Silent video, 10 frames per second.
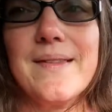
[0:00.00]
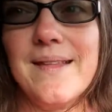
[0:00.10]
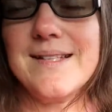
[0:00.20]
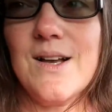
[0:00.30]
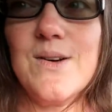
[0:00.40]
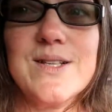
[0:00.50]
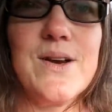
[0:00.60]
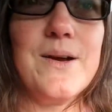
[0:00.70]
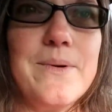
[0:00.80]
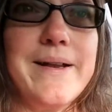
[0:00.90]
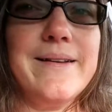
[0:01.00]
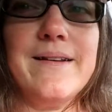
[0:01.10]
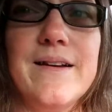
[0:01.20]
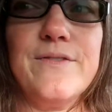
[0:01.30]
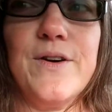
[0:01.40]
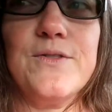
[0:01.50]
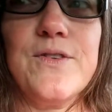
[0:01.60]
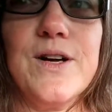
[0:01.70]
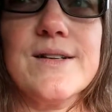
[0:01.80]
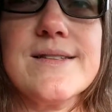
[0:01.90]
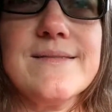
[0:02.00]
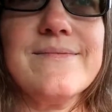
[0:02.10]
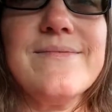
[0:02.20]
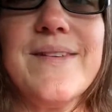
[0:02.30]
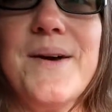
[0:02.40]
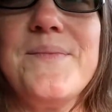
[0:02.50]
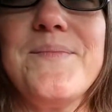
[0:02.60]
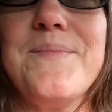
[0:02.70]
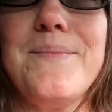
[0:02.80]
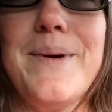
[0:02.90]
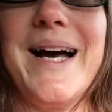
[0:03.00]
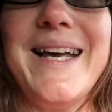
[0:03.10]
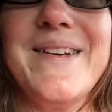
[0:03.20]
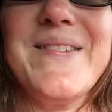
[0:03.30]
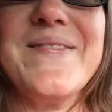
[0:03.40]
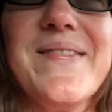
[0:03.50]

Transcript: It's always great when your phone falls. Yep, bye.